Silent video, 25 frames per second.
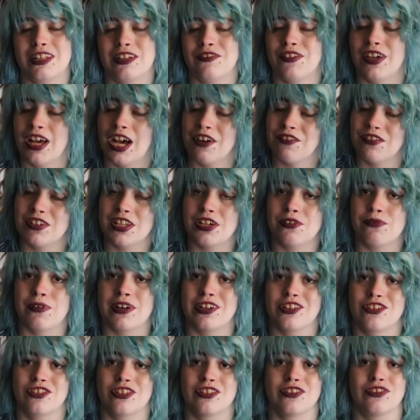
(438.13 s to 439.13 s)
If you have any
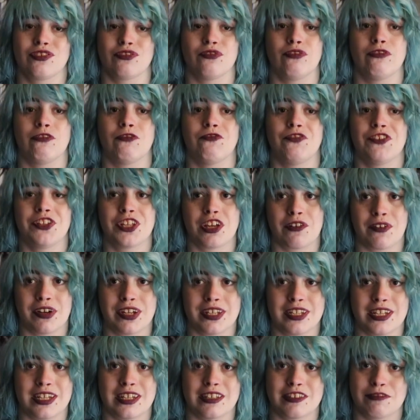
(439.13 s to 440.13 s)
questions or video
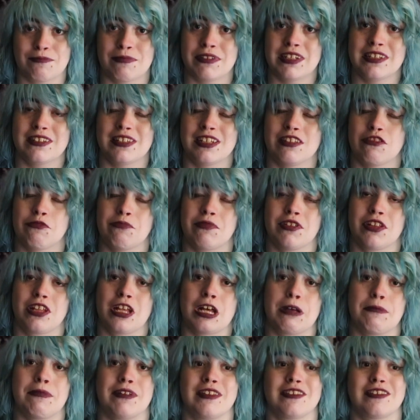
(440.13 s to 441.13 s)
ideas, please leave them in the
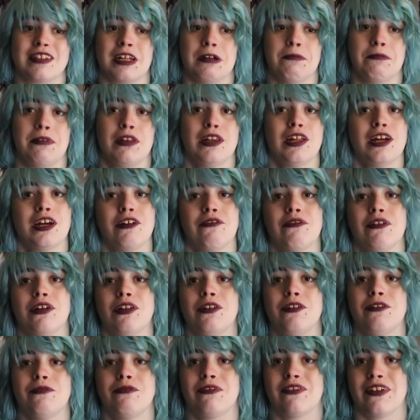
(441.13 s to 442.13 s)
comments down below,
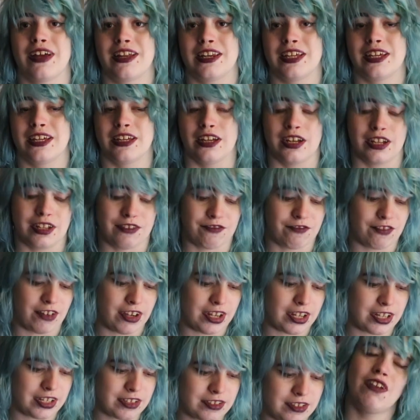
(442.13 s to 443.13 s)
along with any
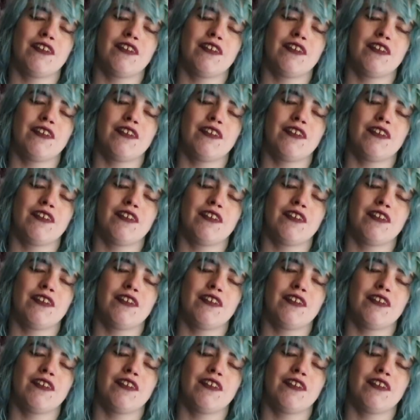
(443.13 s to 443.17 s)
advice.